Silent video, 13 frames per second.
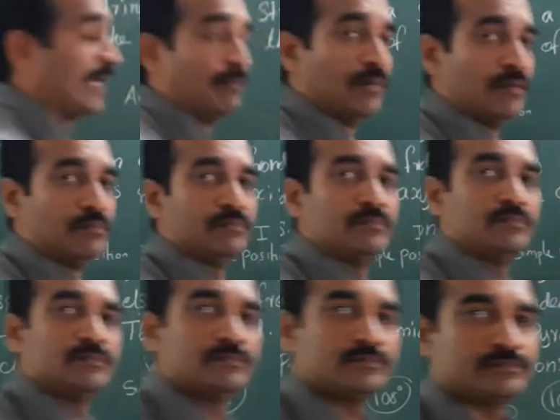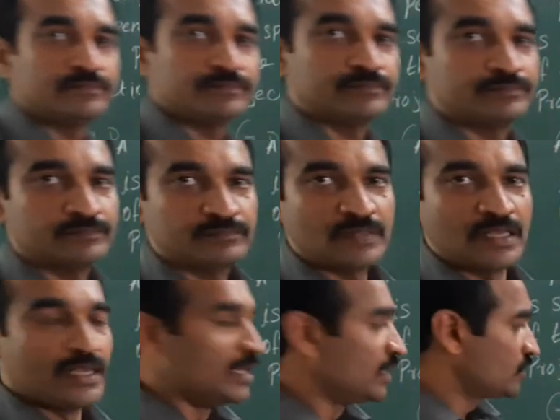mm.
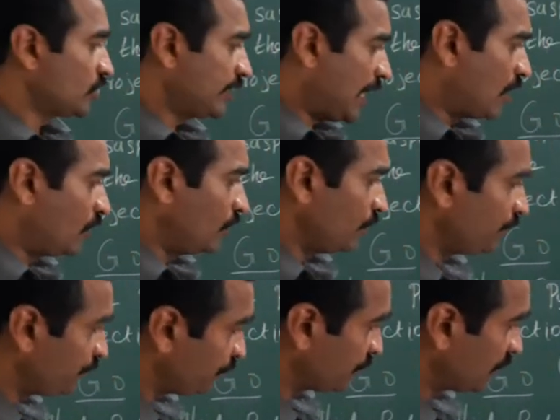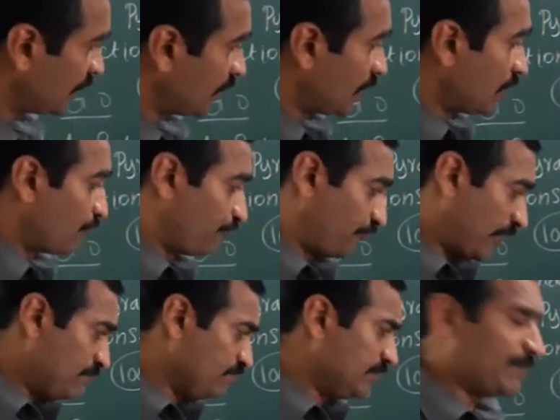So now
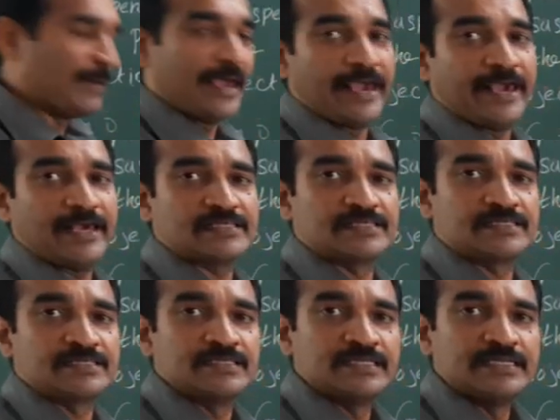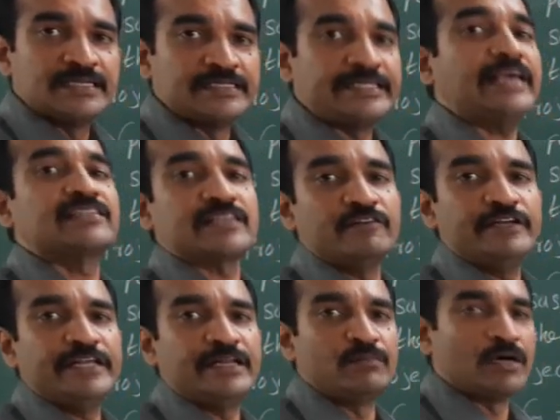from the base, take
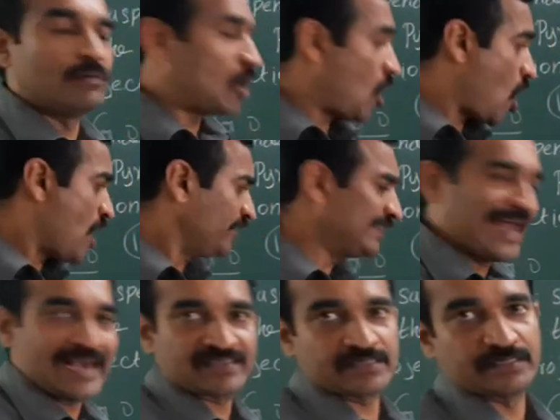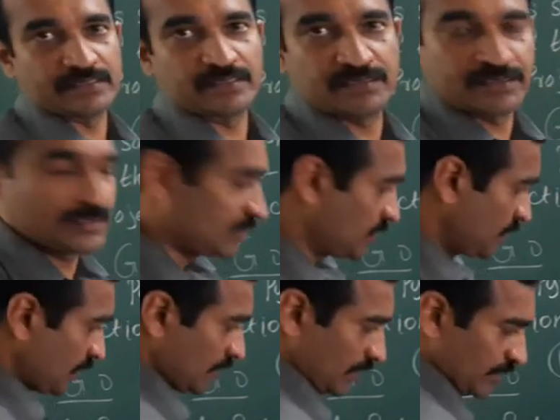17 mm on the axis.
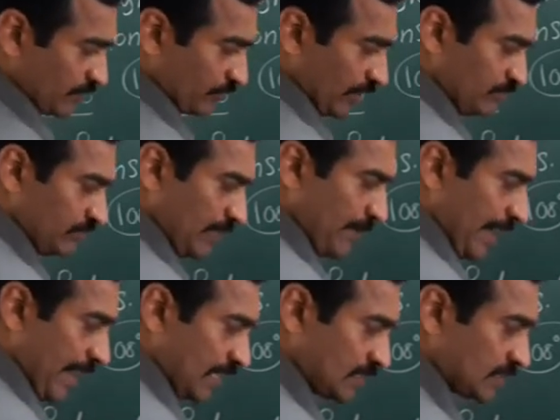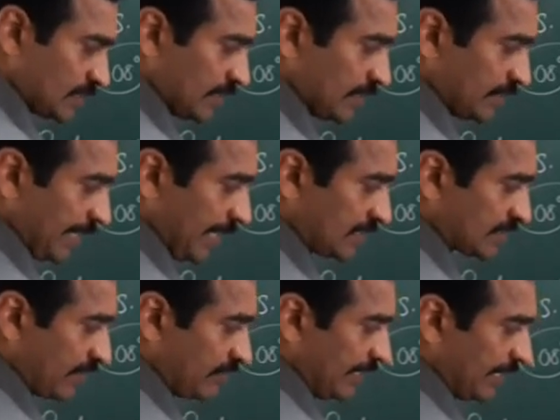From the base, take
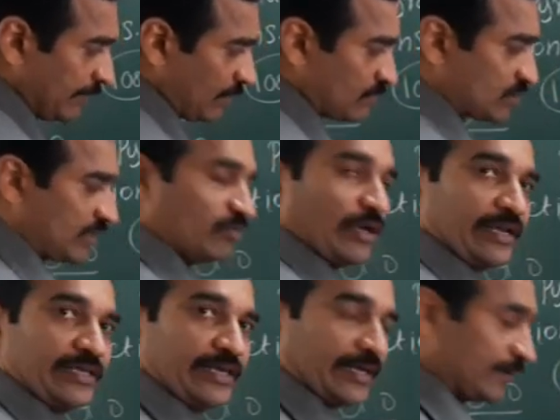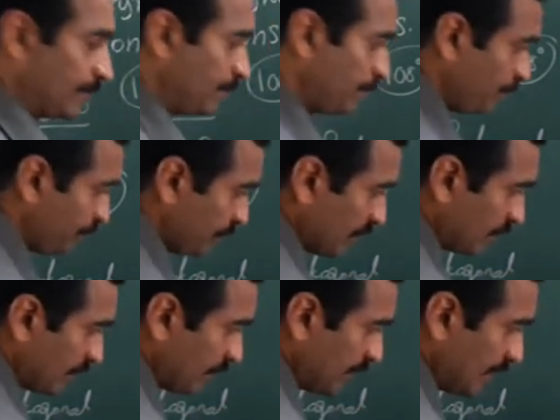17 mm somewhere here.
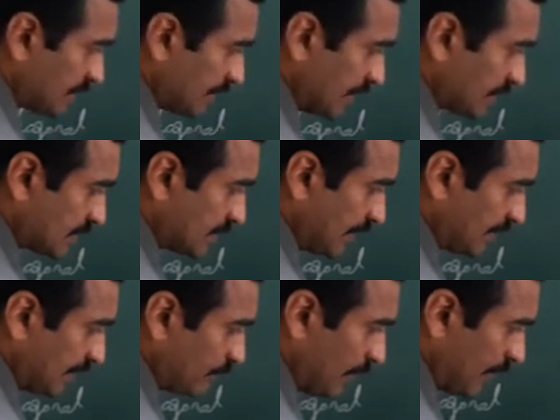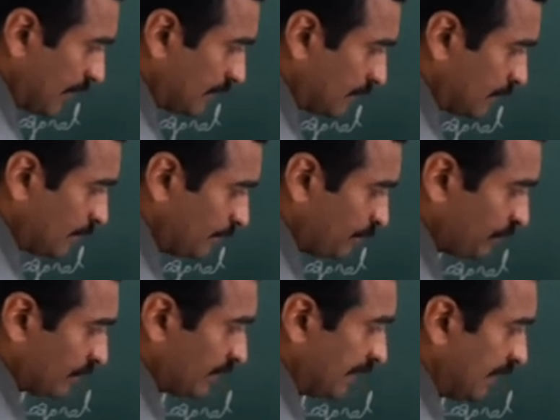This is nothing
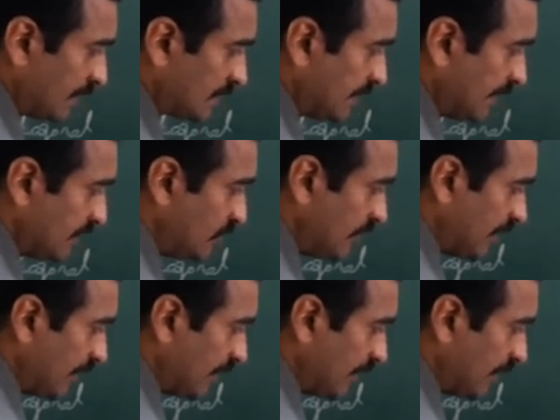but the CG.